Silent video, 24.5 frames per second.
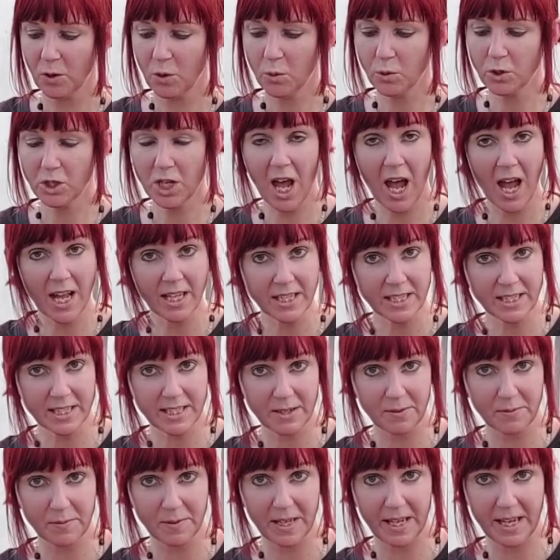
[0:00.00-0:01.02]

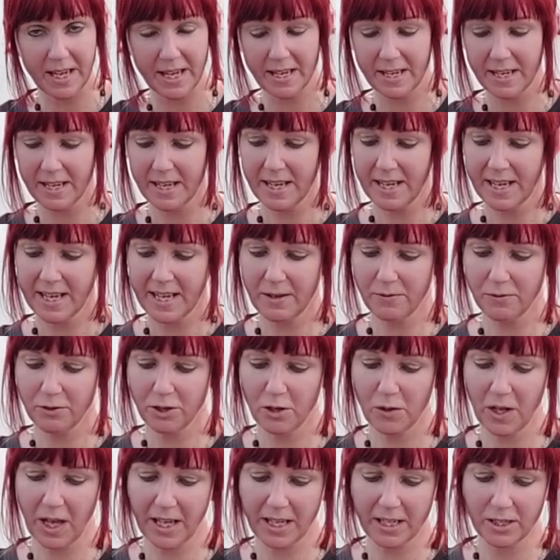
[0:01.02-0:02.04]
Alternatively, if
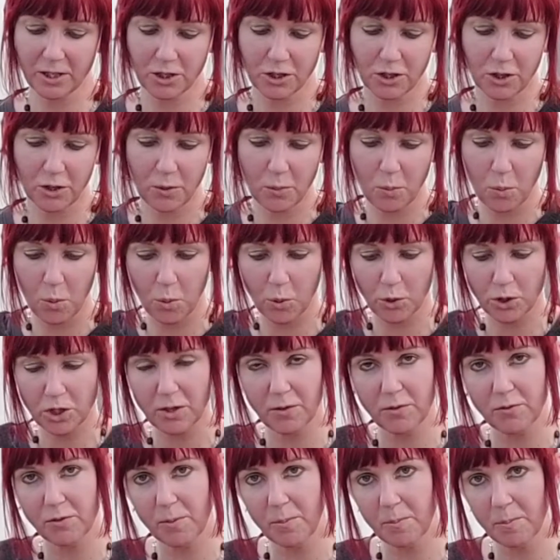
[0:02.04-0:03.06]
you like to water
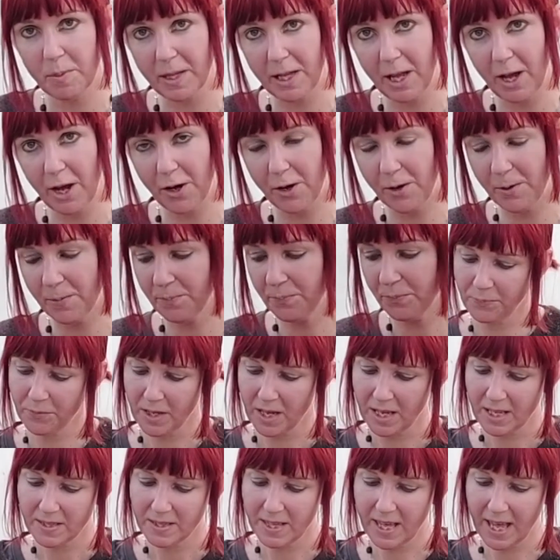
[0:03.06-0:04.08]
from below,
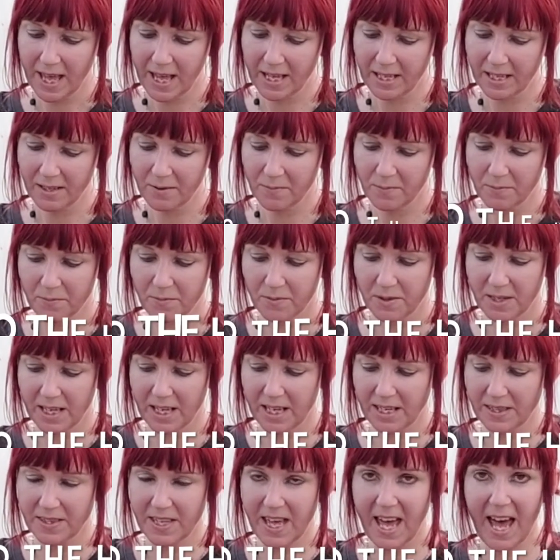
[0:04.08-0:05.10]
then
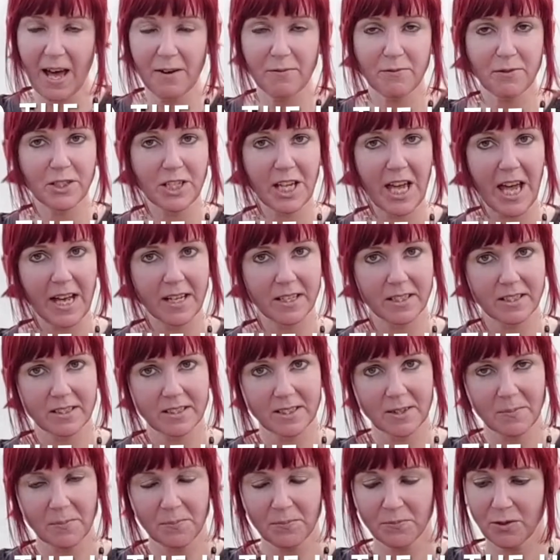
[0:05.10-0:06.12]
the heft
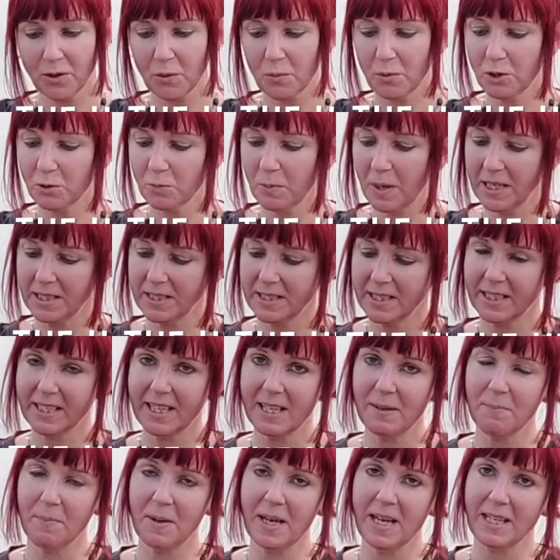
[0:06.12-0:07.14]
test, which
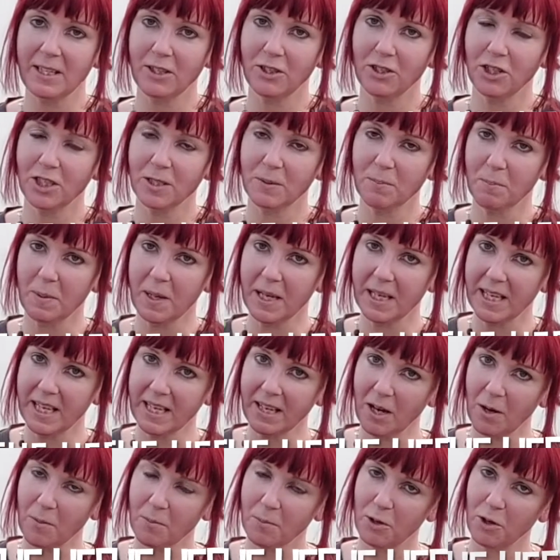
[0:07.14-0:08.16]
basically means just
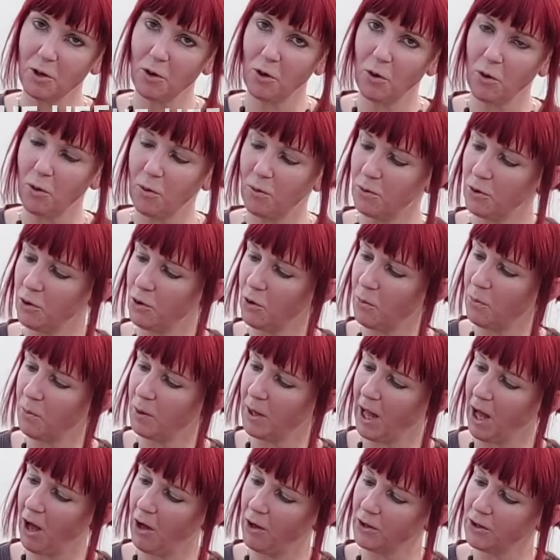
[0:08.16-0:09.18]
picking up your
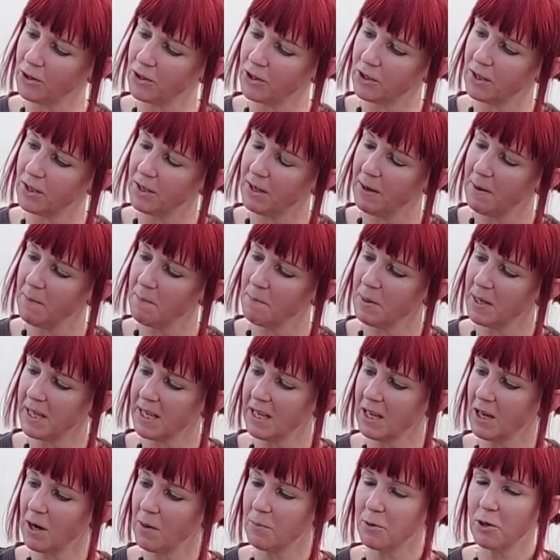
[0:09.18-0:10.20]
plant,
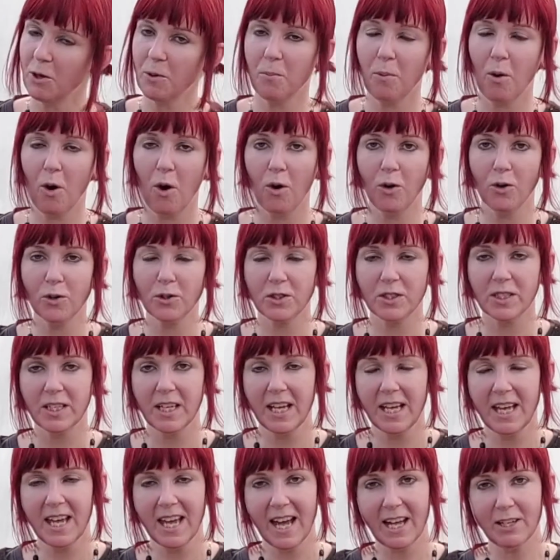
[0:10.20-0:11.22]
picking up your pot,
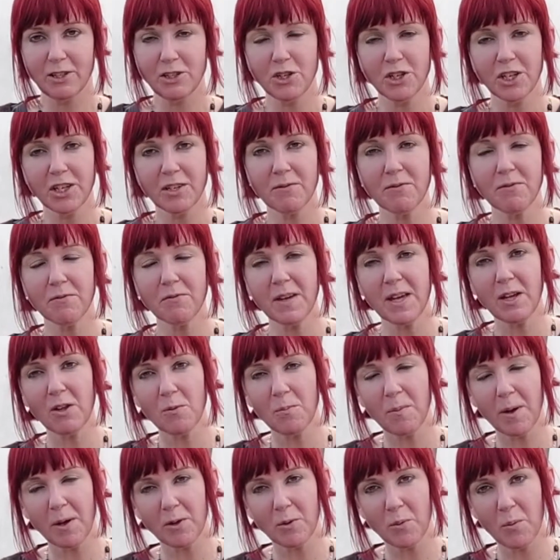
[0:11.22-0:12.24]
and you can feel
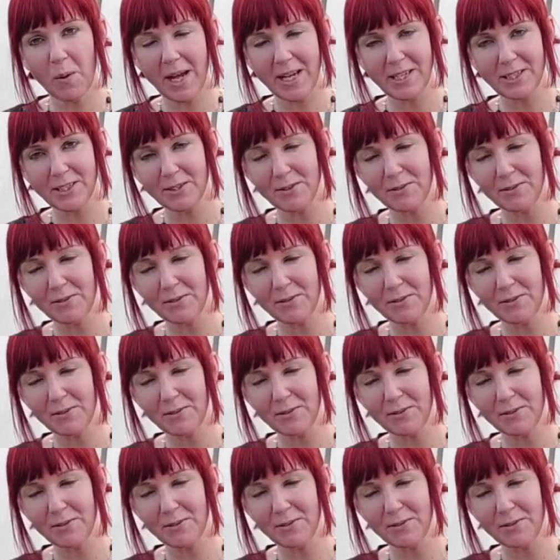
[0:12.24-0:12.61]
by the weight